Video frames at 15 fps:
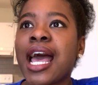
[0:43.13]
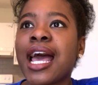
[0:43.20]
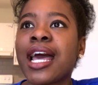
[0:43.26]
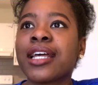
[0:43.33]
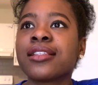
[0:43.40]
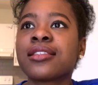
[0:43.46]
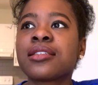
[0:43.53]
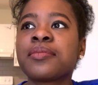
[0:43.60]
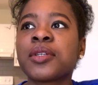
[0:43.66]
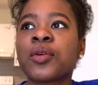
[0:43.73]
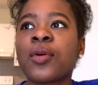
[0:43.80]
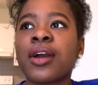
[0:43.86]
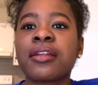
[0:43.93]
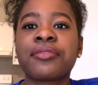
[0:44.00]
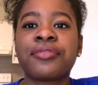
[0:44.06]
And to be
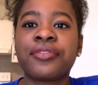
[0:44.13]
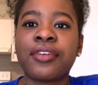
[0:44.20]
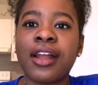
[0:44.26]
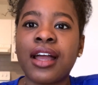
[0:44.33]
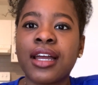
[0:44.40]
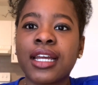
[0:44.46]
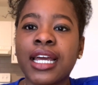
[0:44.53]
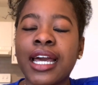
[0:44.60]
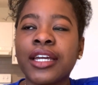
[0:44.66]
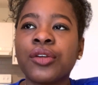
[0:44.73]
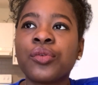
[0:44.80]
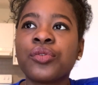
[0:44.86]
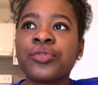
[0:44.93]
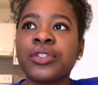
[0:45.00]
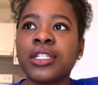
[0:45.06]
quite frank, I
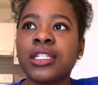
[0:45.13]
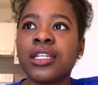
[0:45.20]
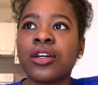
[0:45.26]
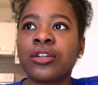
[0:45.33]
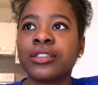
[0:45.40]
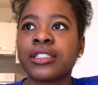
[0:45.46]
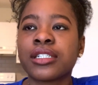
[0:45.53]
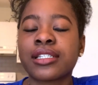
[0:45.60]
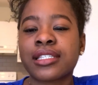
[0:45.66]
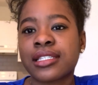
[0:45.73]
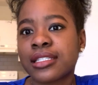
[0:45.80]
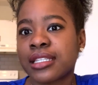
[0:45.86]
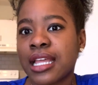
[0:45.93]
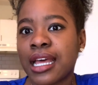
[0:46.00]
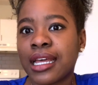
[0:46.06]
don't really
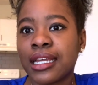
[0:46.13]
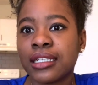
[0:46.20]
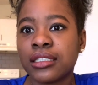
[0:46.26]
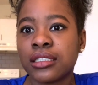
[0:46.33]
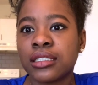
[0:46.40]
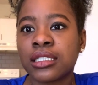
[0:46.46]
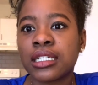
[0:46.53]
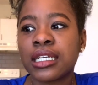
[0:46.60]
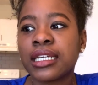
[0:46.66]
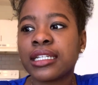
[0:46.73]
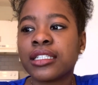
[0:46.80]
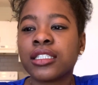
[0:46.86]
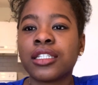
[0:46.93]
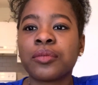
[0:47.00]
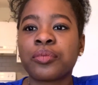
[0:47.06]
understand
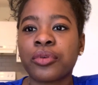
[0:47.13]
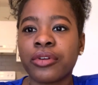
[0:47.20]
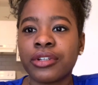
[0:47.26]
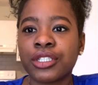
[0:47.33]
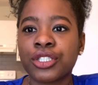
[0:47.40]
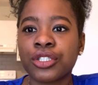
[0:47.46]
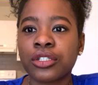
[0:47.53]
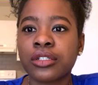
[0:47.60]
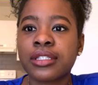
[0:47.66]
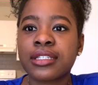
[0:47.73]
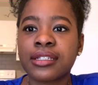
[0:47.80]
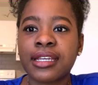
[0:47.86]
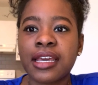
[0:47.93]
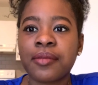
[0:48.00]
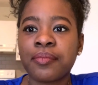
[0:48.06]
the pressure to
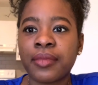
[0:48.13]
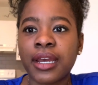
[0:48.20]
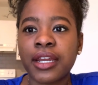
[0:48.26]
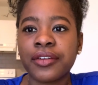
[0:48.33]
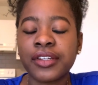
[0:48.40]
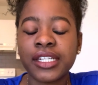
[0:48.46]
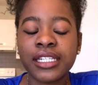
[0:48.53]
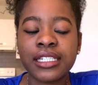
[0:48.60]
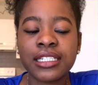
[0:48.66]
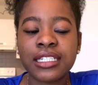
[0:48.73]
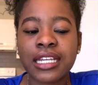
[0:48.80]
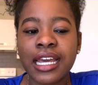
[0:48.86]
get married.